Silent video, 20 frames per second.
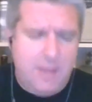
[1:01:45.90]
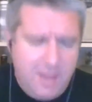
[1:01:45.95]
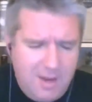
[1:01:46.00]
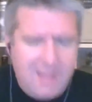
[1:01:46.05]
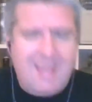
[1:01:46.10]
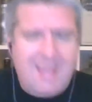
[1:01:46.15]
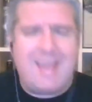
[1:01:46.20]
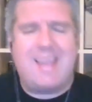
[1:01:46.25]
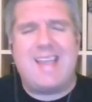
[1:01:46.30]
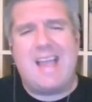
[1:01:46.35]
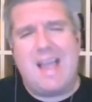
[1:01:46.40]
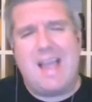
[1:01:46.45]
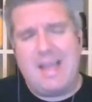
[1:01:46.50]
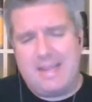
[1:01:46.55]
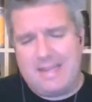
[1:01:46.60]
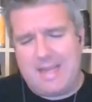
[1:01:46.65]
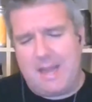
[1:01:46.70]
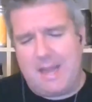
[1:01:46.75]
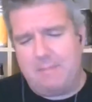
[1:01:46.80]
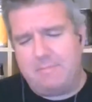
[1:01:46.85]
you didn't get
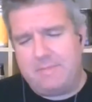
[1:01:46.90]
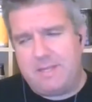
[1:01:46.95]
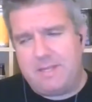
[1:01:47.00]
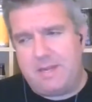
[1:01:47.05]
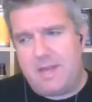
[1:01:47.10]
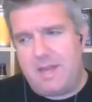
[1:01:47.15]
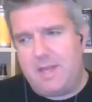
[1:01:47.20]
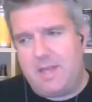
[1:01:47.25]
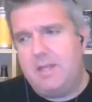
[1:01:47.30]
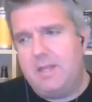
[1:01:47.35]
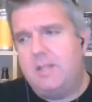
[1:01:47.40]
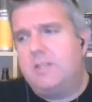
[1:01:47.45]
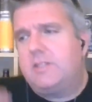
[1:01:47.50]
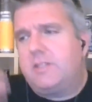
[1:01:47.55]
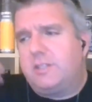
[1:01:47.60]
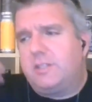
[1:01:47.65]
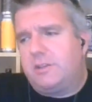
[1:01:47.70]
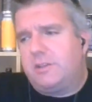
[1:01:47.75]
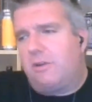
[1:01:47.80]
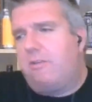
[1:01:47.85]
can cam tonight.
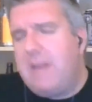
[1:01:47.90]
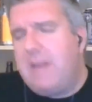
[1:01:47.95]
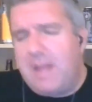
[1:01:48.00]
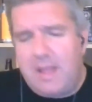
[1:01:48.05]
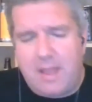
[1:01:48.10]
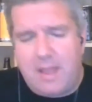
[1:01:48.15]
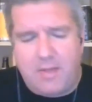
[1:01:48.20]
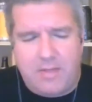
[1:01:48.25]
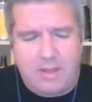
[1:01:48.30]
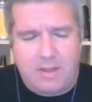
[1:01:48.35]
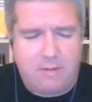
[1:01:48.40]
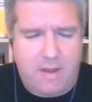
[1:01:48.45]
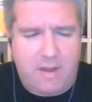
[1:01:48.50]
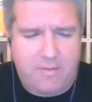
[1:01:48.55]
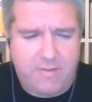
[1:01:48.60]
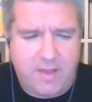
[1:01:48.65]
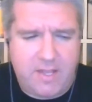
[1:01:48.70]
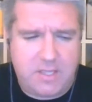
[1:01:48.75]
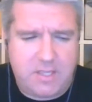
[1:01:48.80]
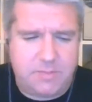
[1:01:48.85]
Sorry, you didn't get the
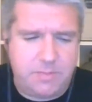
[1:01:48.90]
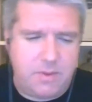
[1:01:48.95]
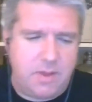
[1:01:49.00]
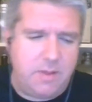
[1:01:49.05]
graphics,